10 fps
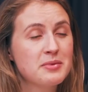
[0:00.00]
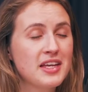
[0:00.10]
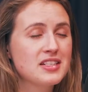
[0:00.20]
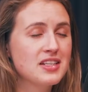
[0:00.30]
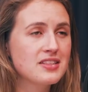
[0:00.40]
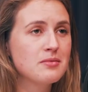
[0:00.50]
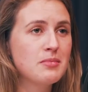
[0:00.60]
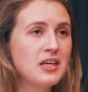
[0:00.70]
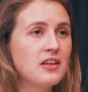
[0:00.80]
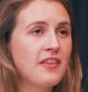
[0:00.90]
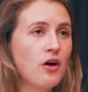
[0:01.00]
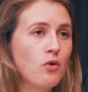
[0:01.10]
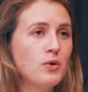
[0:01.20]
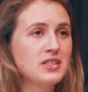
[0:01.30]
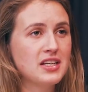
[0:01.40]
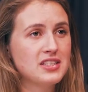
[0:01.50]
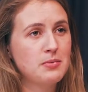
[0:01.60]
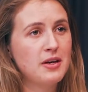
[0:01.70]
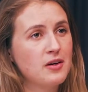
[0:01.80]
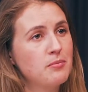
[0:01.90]
but that doesn't mean that there always has to
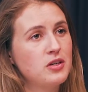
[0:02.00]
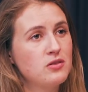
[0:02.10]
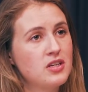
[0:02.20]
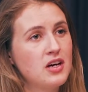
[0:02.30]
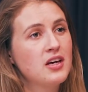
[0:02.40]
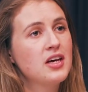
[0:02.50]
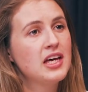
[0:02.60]
be a computer